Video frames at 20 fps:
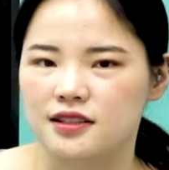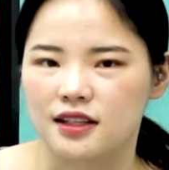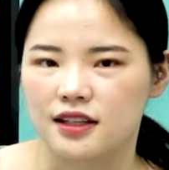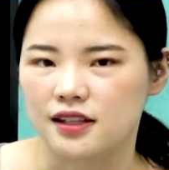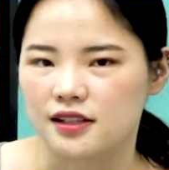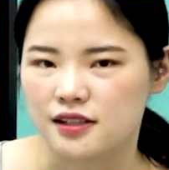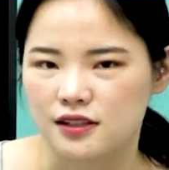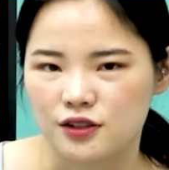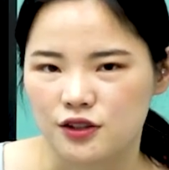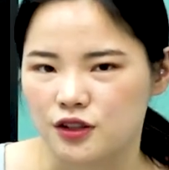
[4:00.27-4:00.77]

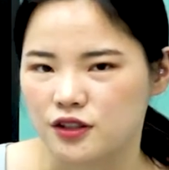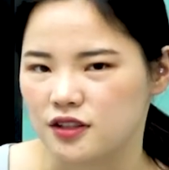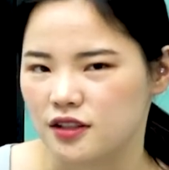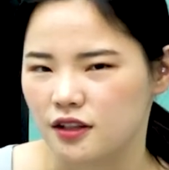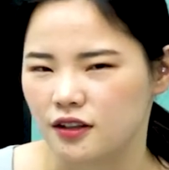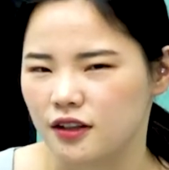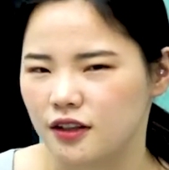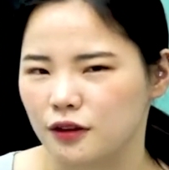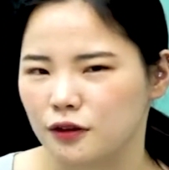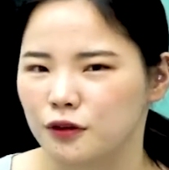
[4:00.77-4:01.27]
is just
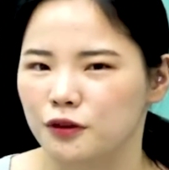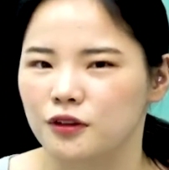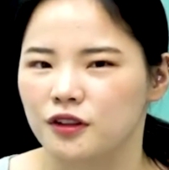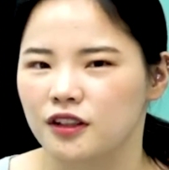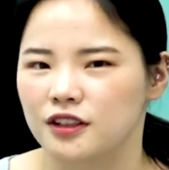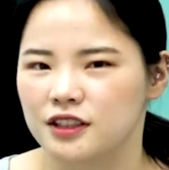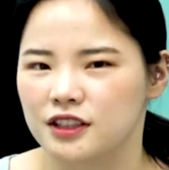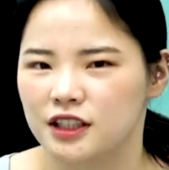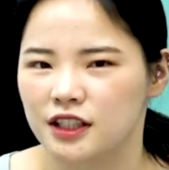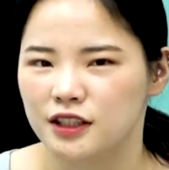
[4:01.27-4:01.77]
an
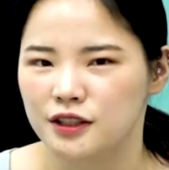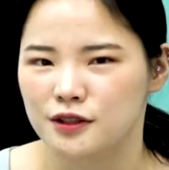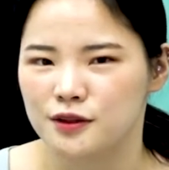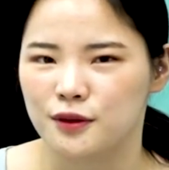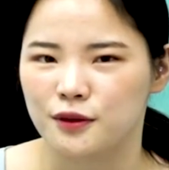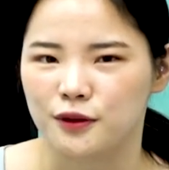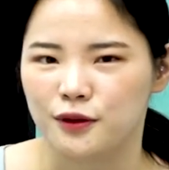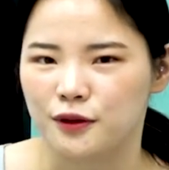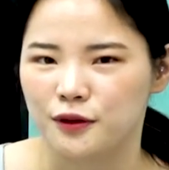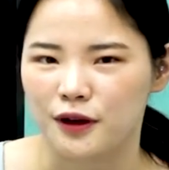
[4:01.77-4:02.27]
introduction,
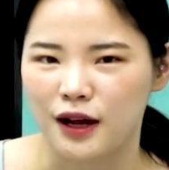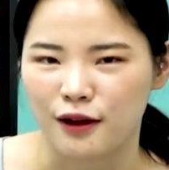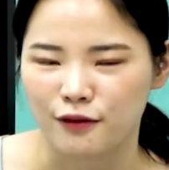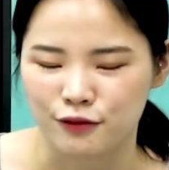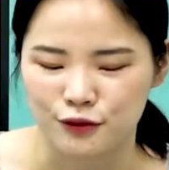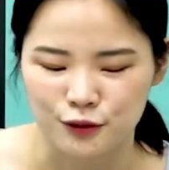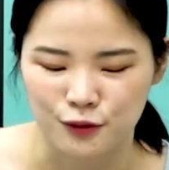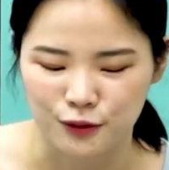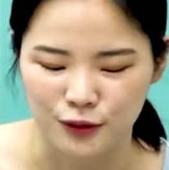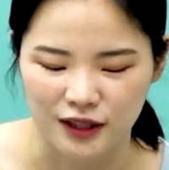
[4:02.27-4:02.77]
so you don't have
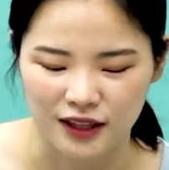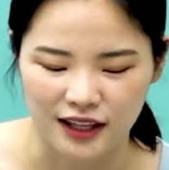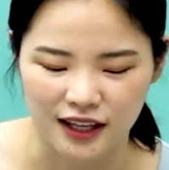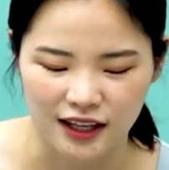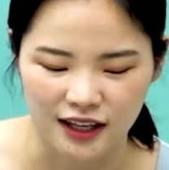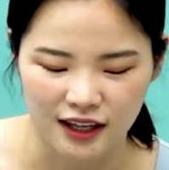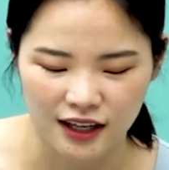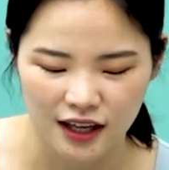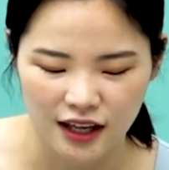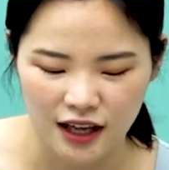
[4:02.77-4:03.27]
to
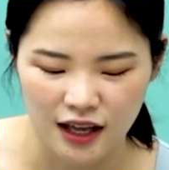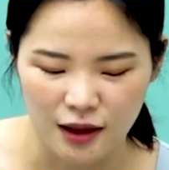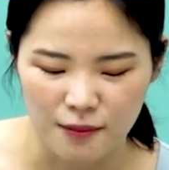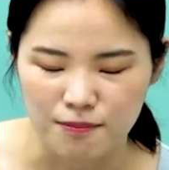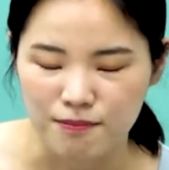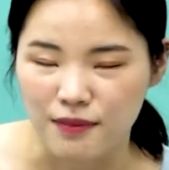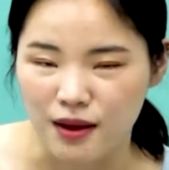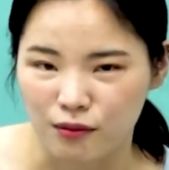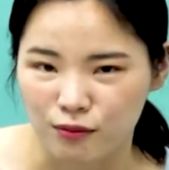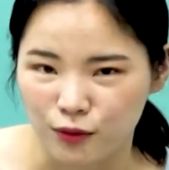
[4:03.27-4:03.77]
really
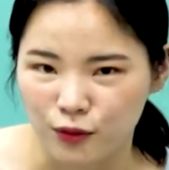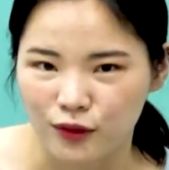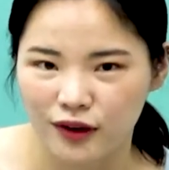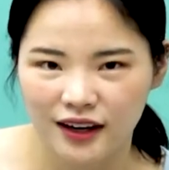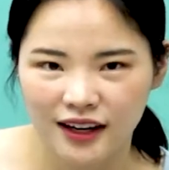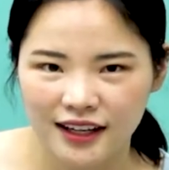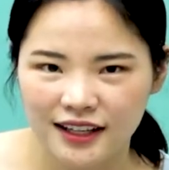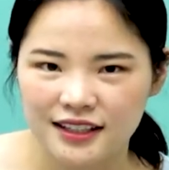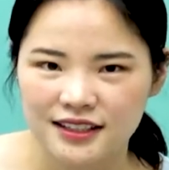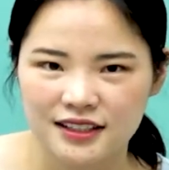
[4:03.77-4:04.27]

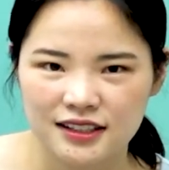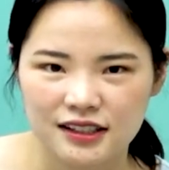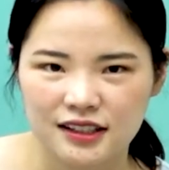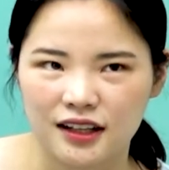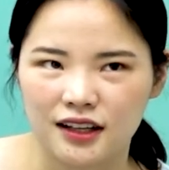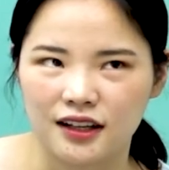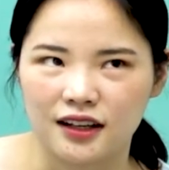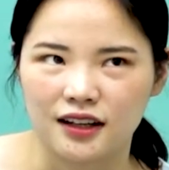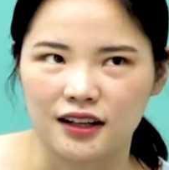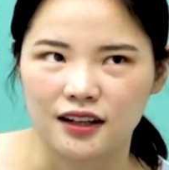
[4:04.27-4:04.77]
memorize
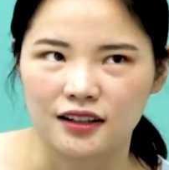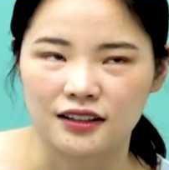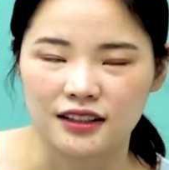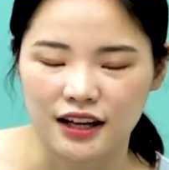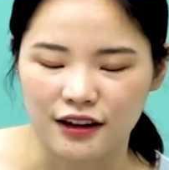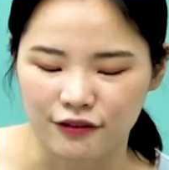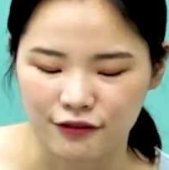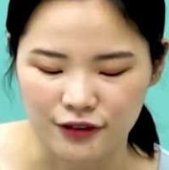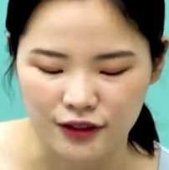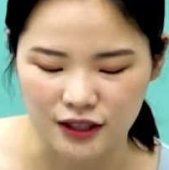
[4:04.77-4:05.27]
the
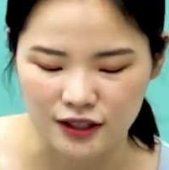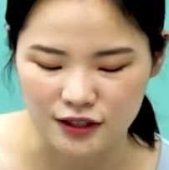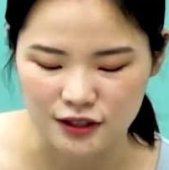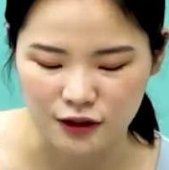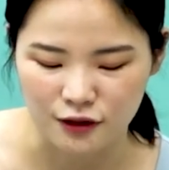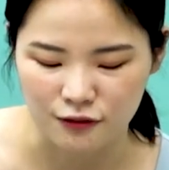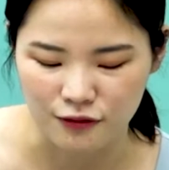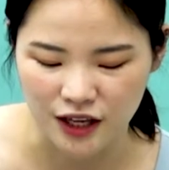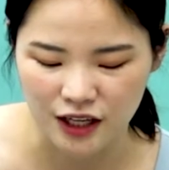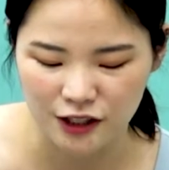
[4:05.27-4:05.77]
definition
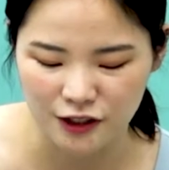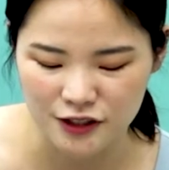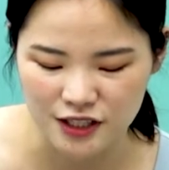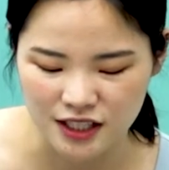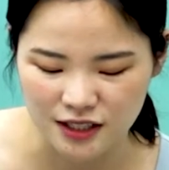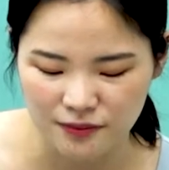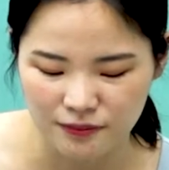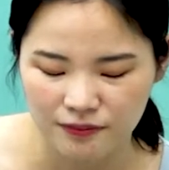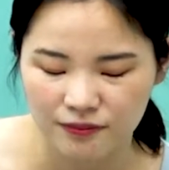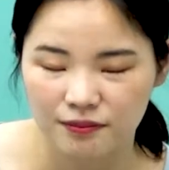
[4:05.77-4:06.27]
of
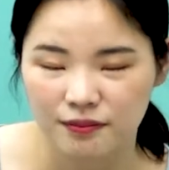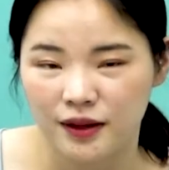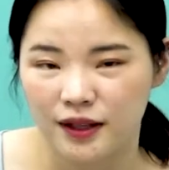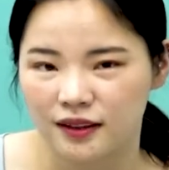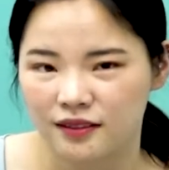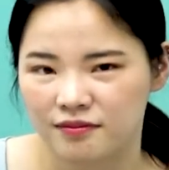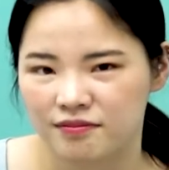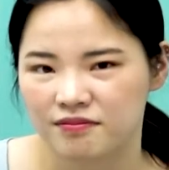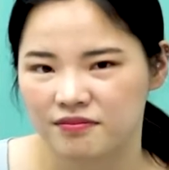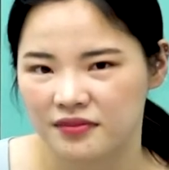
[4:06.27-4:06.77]
energy.
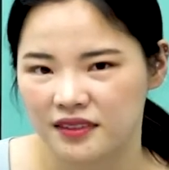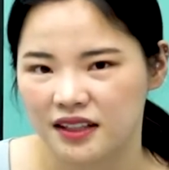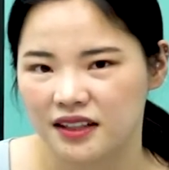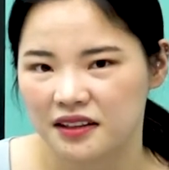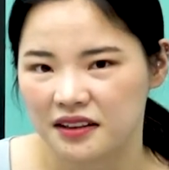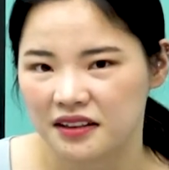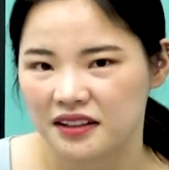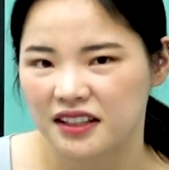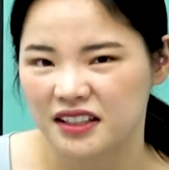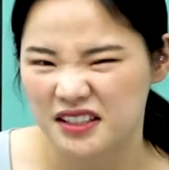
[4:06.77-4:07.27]
But
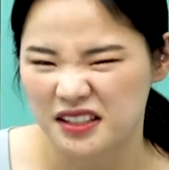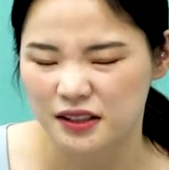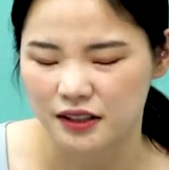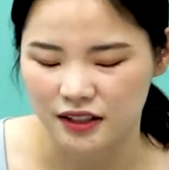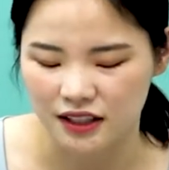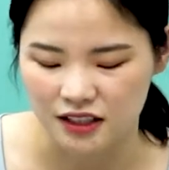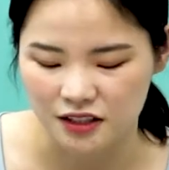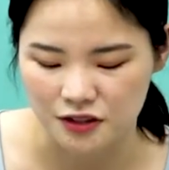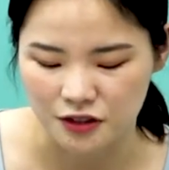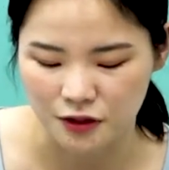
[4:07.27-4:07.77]
it's a good
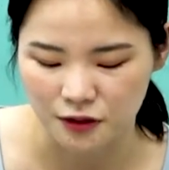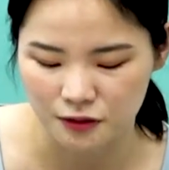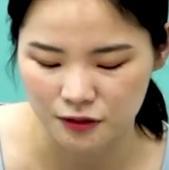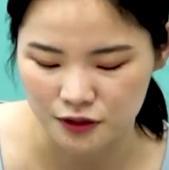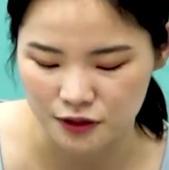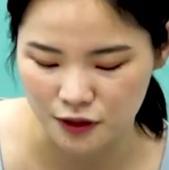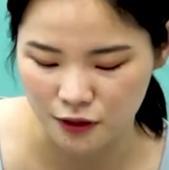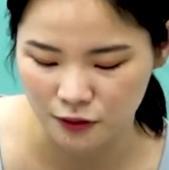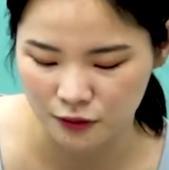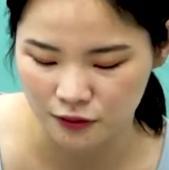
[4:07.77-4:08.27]
intro,
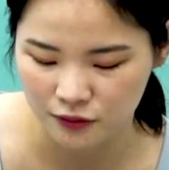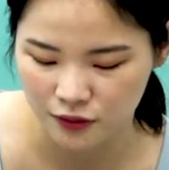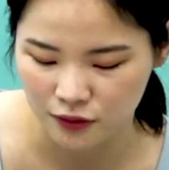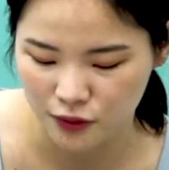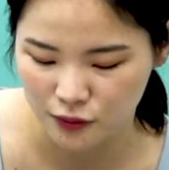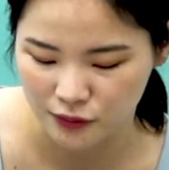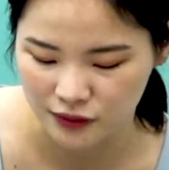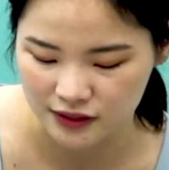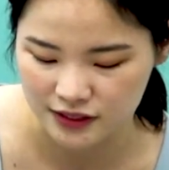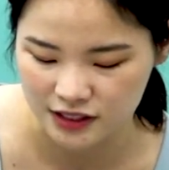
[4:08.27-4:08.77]
so
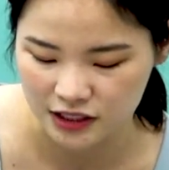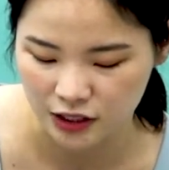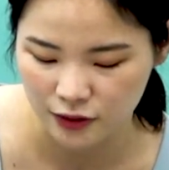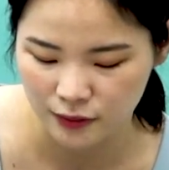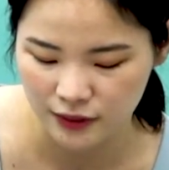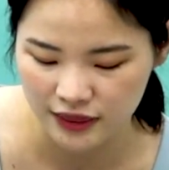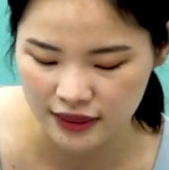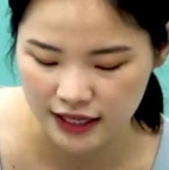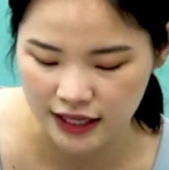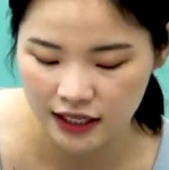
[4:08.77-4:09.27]
we'll start
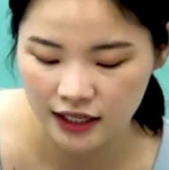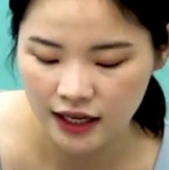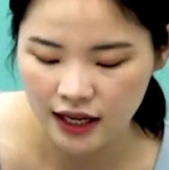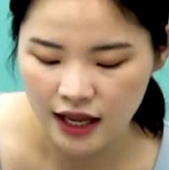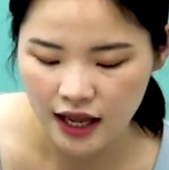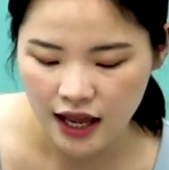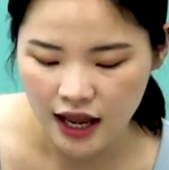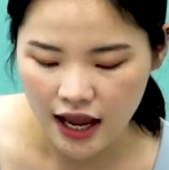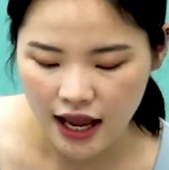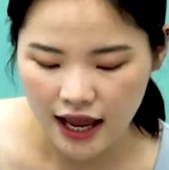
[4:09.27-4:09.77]
with that.
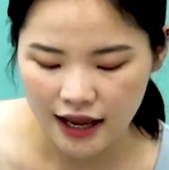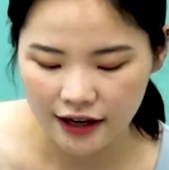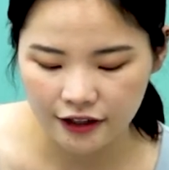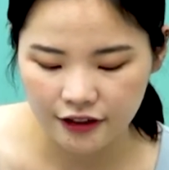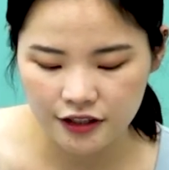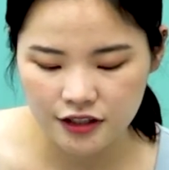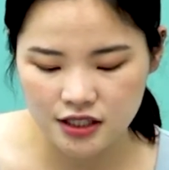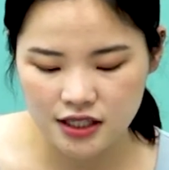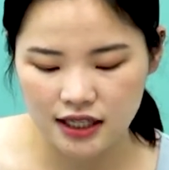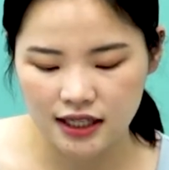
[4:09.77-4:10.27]

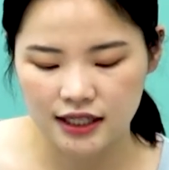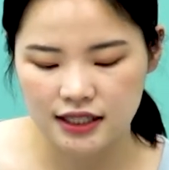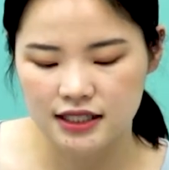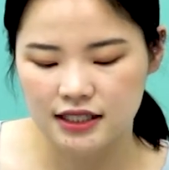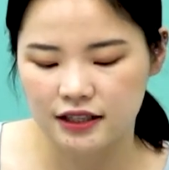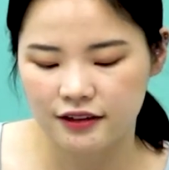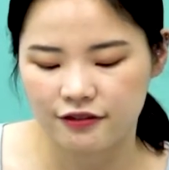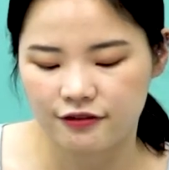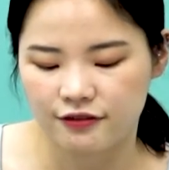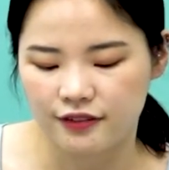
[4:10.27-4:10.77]
Energy is
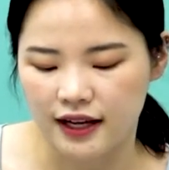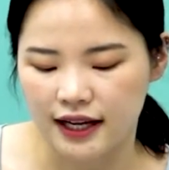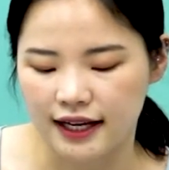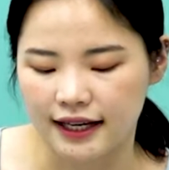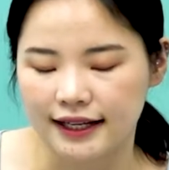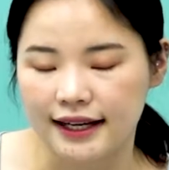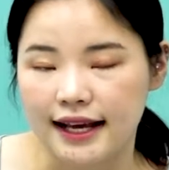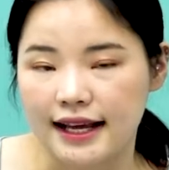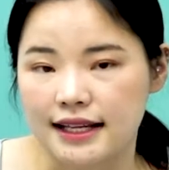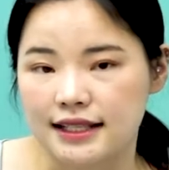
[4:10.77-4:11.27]

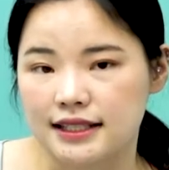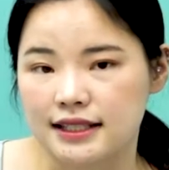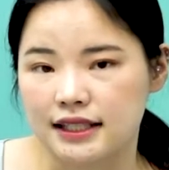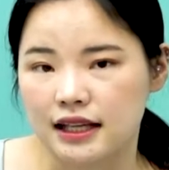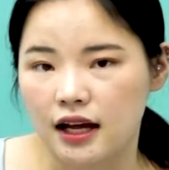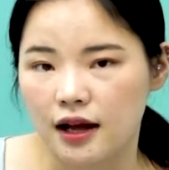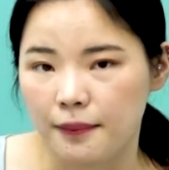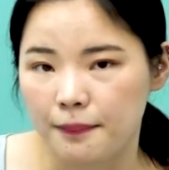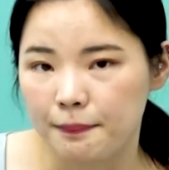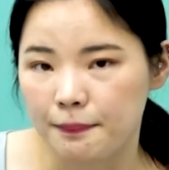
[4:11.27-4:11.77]
defined as
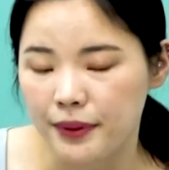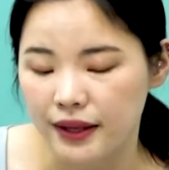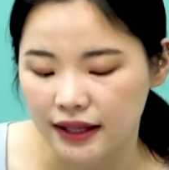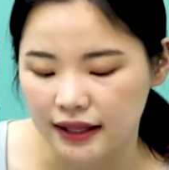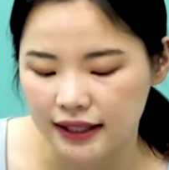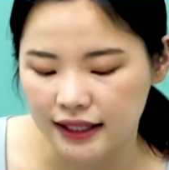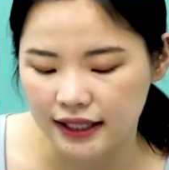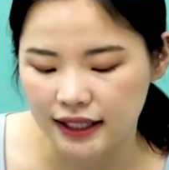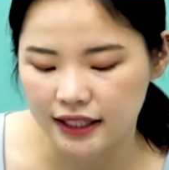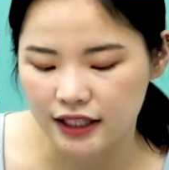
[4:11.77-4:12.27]
the
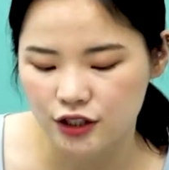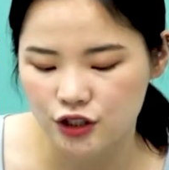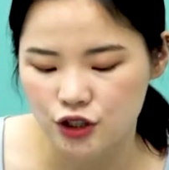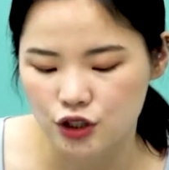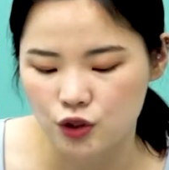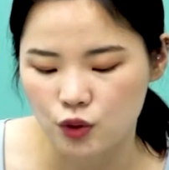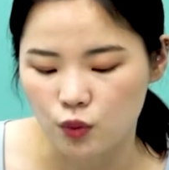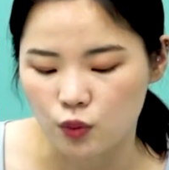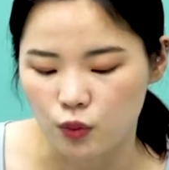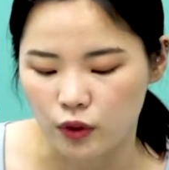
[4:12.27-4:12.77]
ability
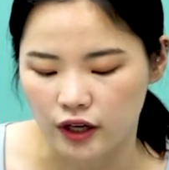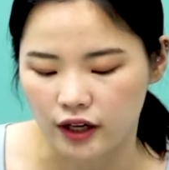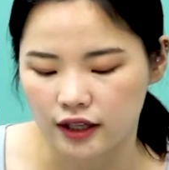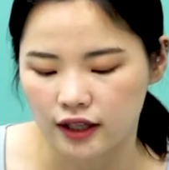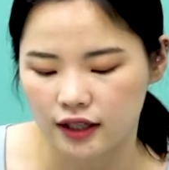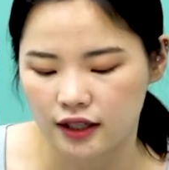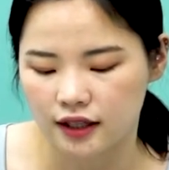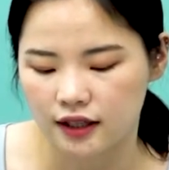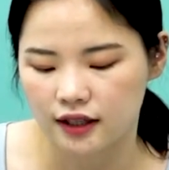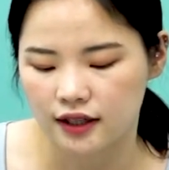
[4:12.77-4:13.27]
to work.